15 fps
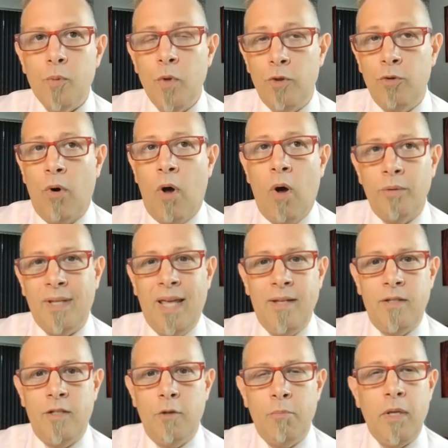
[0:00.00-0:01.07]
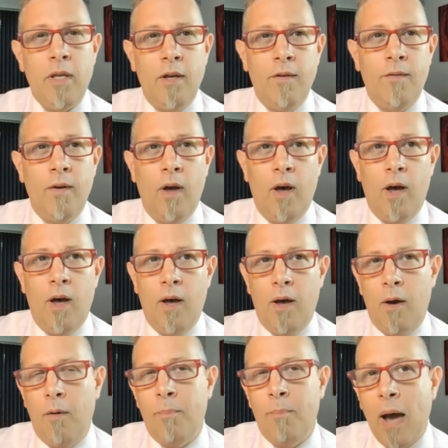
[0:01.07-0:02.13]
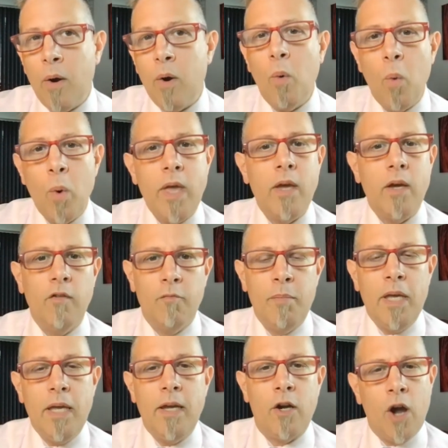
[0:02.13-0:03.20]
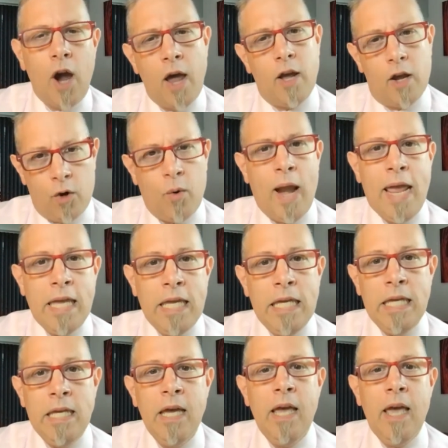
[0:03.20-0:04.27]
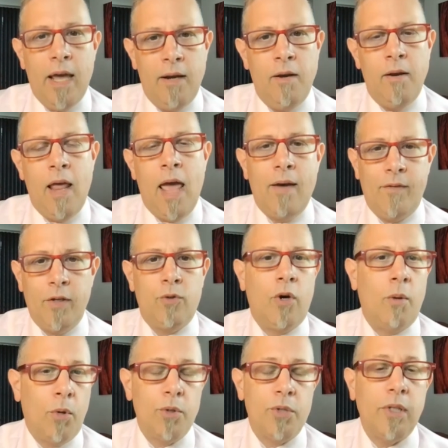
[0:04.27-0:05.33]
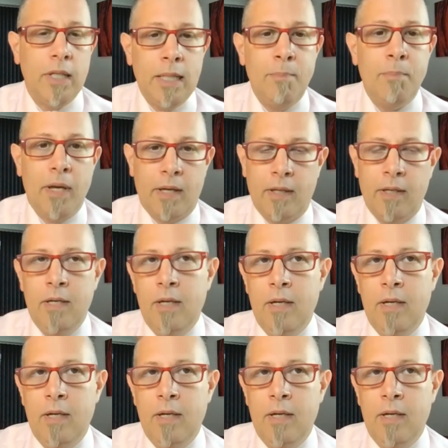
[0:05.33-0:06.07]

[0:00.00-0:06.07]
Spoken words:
withdrawal tends to be about a week of being kind of cranky and having trouble sleeping.